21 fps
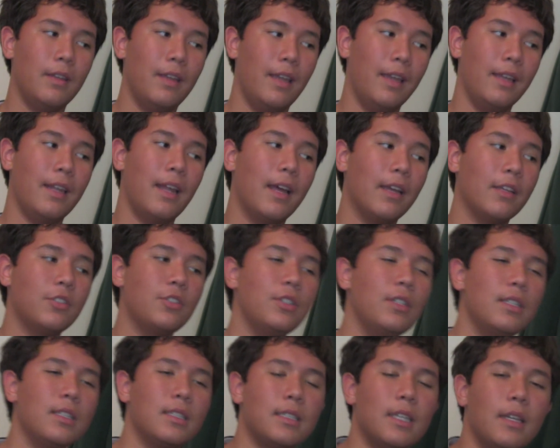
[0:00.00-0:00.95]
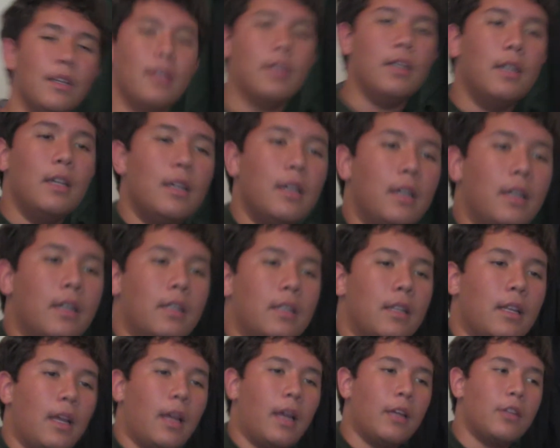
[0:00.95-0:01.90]
And actually
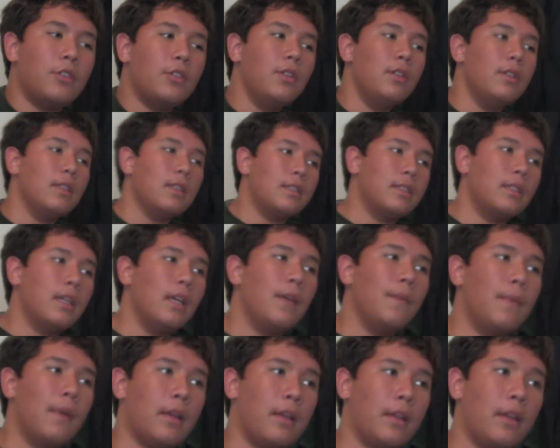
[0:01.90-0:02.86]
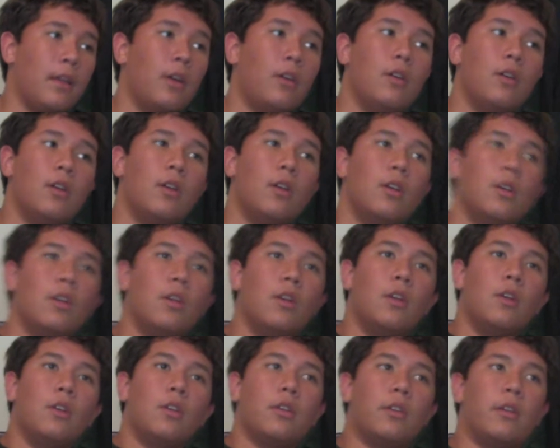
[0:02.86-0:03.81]
the same goes
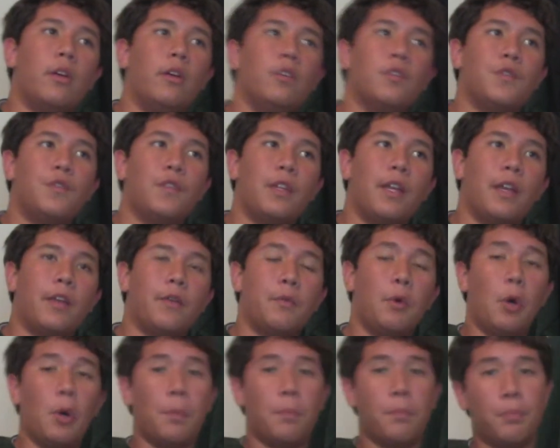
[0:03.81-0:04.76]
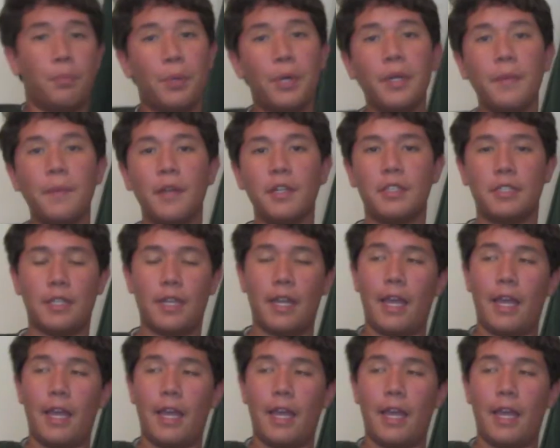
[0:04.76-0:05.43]
for, like, well, pretty much